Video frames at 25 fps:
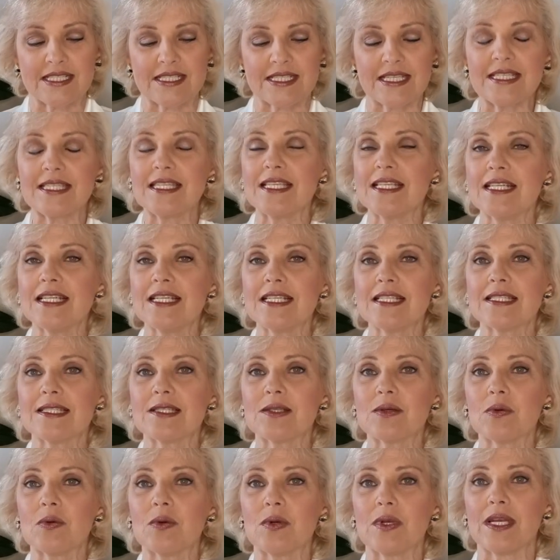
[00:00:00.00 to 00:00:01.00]

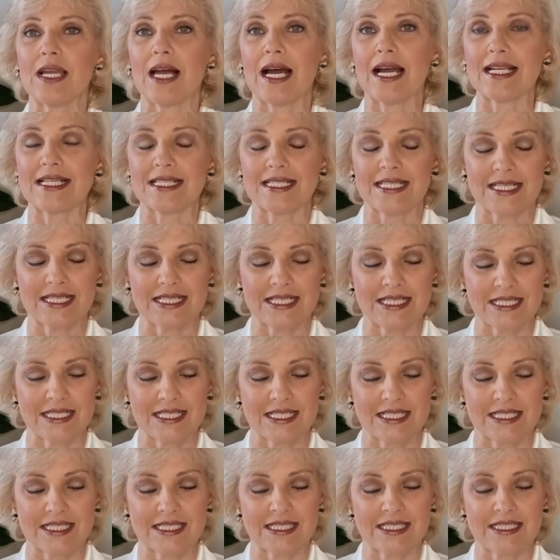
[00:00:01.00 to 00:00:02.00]
dizziness or
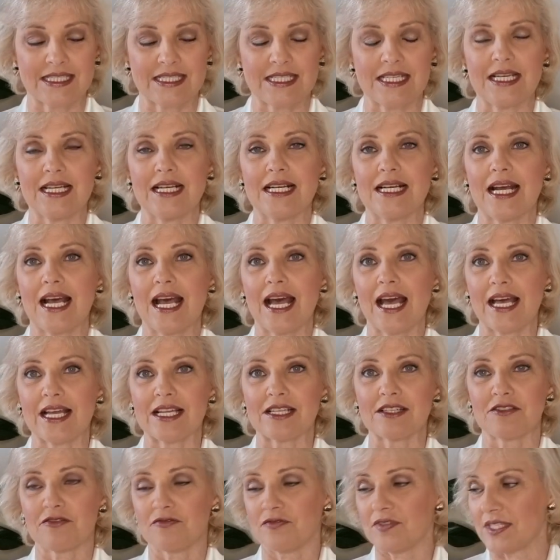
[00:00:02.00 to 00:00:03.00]
lightheadedness,
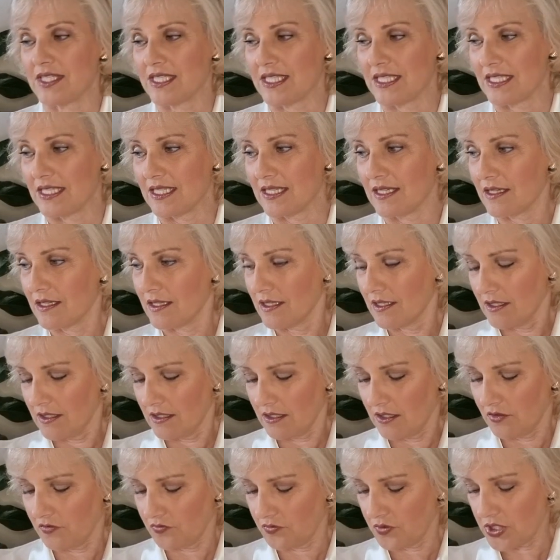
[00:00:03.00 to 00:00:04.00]
and fatigue,
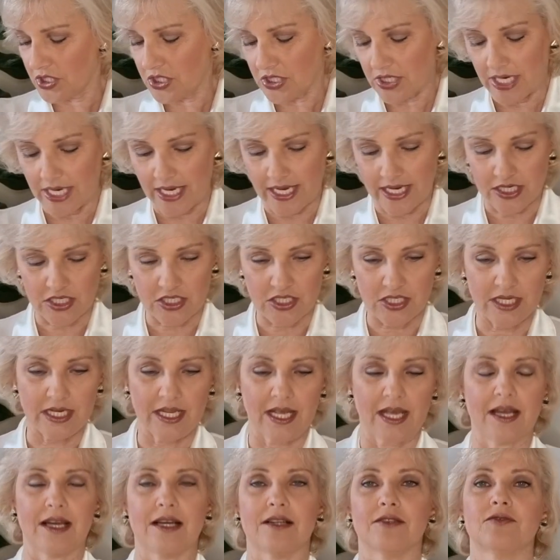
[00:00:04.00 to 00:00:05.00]
of which I
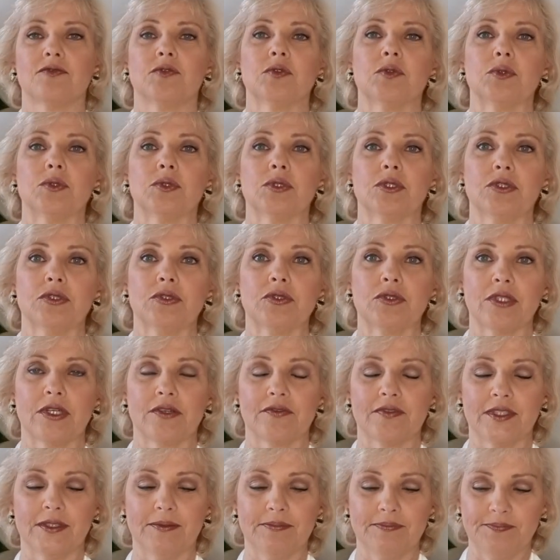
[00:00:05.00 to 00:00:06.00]
actually have all
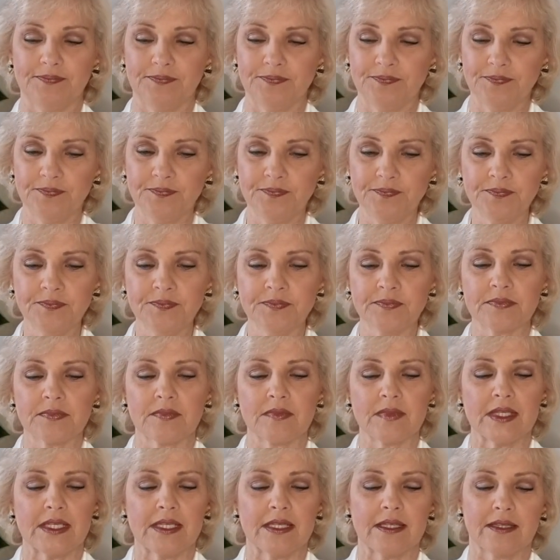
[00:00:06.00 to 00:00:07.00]
of them.
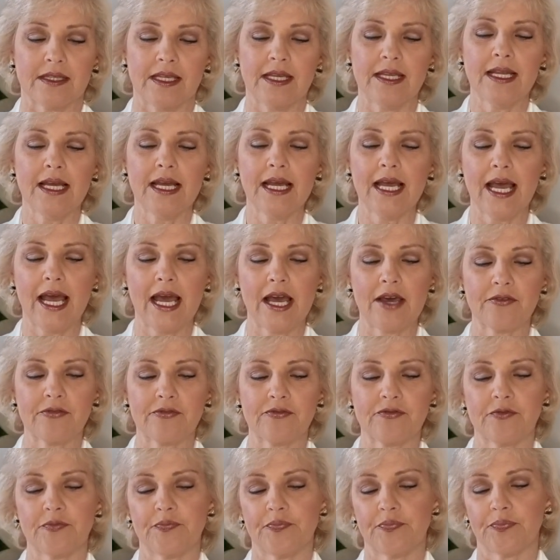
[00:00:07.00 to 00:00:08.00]
Then I
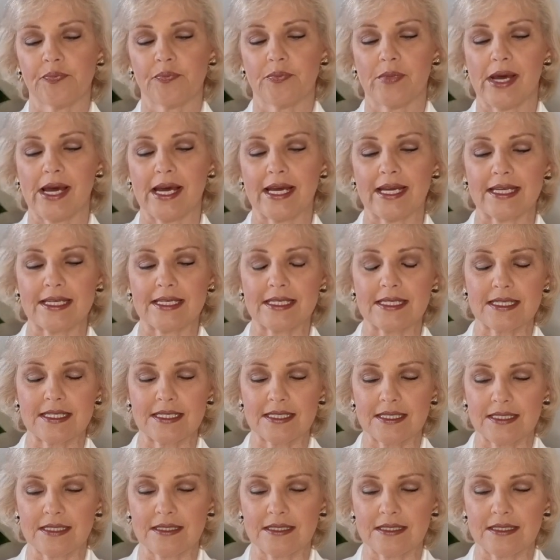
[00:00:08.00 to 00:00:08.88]
have my